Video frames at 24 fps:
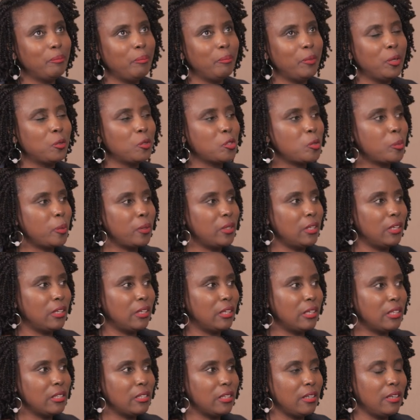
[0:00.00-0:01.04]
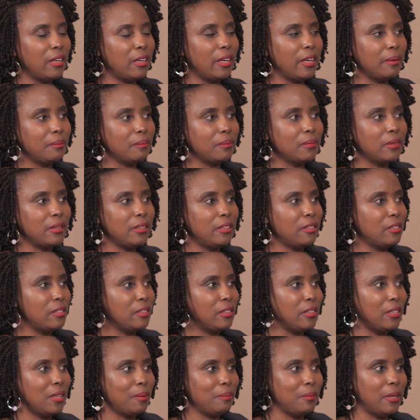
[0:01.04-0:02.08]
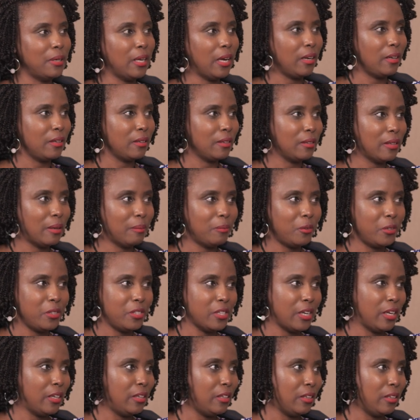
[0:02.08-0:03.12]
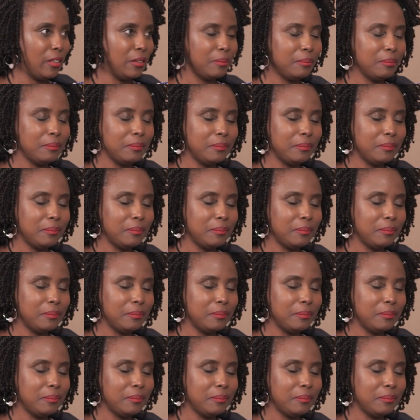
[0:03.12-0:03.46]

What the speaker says: medical superintendent, said, I am, this is it, I'm done, I'm resigning.